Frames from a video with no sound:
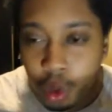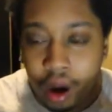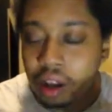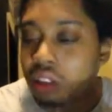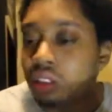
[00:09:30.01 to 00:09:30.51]

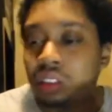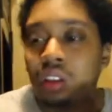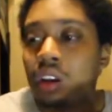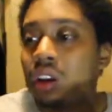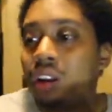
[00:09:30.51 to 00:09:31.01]
wires,
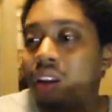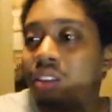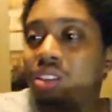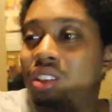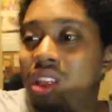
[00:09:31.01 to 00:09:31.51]
like
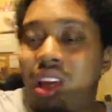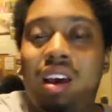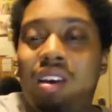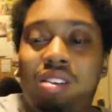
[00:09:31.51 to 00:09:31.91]
just there.